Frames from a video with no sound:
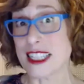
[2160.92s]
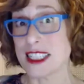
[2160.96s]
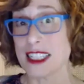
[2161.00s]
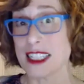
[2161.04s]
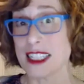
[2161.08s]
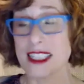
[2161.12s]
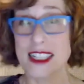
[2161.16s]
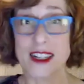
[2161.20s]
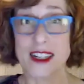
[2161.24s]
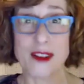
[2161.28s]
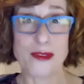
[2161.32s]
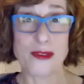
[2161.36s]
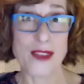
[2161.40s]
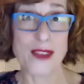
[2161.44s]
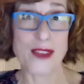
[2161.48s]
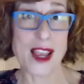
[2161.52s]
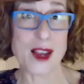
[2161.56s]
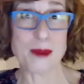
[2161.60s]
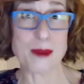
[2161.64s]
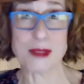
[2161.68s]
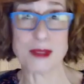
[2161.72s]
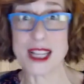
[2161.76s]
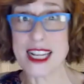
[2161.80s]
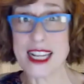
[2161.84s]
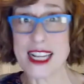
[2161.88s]
Is it a
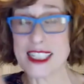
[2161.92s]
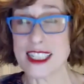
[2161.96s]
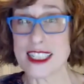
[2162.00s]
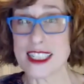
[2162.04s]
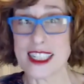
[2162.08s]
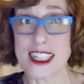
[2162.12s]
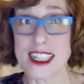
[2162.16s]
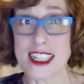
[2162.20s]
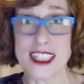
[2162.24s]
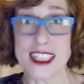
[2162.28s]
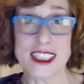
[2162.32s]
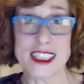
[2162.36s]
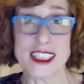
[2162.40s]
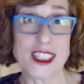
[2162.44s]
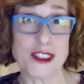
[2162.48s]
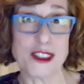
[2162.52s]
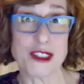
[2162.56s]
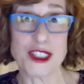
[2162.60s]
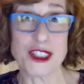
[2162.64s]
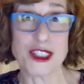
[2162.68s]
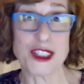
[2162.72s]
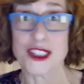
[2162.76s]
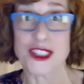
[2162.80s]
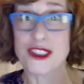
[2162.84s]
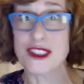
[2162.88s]
fake place? Is it in
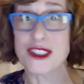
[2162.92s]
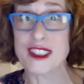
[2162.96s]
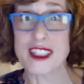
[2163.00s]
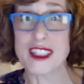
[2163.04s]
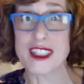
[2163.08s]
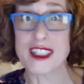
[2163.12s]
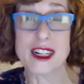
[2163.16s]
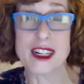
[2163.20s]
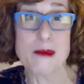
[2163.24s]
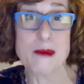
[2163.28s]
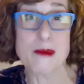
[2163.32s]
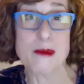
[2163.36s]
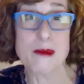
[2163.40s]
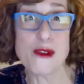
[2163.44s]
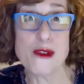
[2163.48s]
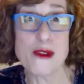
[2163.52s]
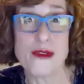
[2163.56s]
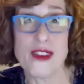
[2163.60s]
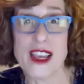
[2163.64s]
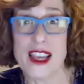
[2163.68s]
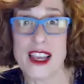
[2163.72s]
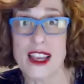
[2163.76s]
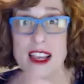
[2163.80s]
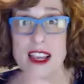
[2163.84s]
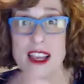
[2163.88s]
literature? Is it in a
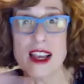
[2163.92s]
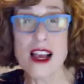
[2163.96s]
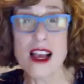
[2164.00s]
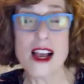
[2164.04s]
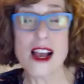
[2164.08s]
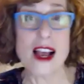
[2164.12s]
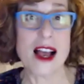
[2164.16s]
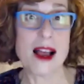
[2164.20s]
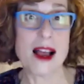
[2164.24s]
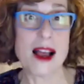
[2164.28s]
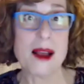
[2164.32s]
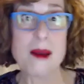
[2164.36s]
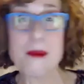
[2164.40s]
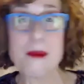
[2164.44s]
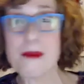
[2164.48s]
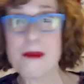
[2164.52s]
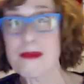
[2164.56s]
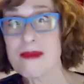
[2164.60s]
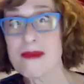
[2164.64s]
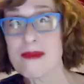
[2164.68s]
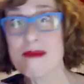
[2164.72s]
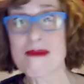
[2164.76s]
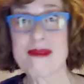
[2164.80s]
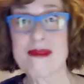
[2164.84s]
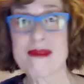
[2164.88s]
movie?
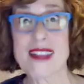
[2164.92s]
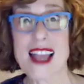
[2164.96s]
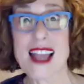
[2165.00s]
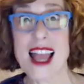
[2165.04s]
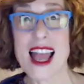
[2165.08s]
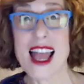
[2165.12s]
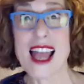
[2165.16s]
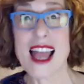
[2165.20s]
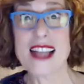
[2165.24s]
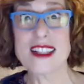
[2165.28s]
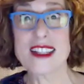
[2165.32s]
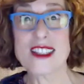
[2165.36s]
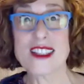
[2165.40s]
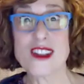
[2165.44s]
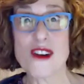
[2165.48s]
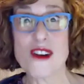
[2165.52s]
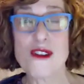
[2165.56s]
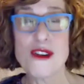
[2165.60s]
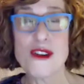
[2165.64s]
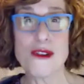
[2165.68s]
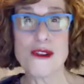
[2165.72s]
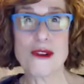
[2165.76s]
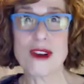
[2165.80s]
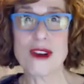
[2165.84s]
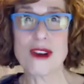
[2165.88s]
And so
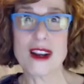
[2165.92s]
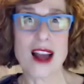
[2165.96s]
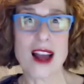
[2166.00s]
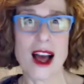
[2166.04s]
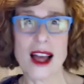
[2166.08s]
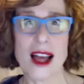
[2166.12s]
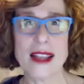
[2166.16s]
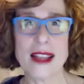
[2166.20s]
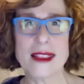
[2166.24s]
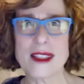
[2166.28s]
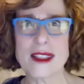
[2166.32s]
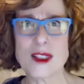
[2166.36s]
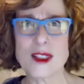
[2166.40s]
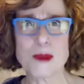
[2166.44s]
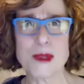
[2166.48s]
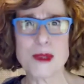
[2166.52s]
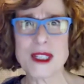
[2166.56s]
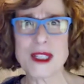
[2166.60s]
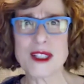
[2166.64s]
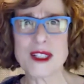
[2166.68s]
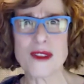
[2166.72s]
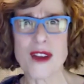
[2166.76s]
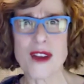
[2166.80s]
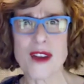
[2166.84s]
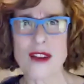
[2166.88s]
you could hide this
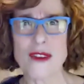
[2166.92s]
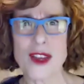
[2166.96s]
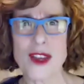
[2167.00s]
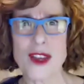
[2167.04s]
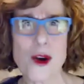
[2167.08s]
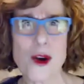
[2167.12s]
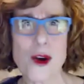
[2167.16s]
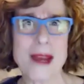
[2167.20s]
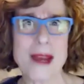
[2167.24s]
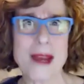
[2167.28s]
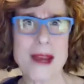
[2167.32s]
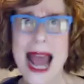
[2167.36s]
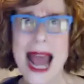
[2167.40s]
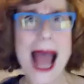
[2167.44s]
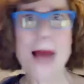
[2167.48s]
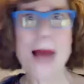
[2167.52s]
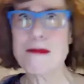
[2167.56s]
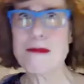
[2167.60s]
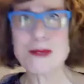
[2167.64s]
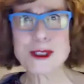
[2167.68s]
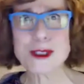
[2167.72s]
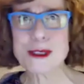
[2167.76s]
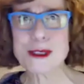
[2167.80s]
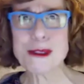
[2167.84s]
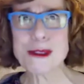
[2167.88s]
piece of afikomen
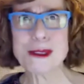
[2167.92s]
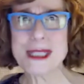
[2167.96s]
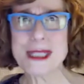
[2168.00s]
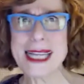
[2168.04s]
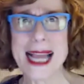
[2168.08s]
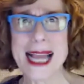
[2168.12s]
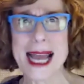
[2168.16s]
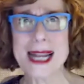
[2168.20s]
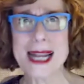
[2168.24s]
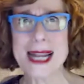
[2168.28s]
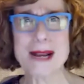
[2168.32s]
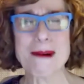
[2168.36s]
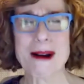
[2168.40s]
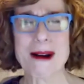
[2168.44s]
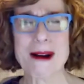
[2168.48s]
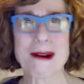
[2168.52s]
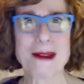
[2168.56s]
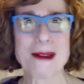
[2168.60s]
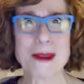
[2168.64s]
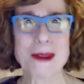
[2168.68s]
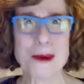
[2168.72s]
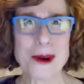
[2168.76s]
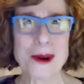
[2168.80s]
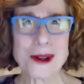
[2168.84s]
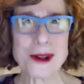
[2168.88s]
absolutely anywhere
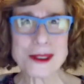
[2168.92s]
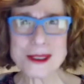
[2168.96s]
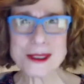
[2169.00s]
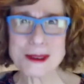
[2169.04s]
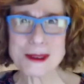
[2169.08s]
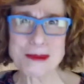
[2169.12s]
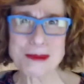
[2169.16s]
in the world.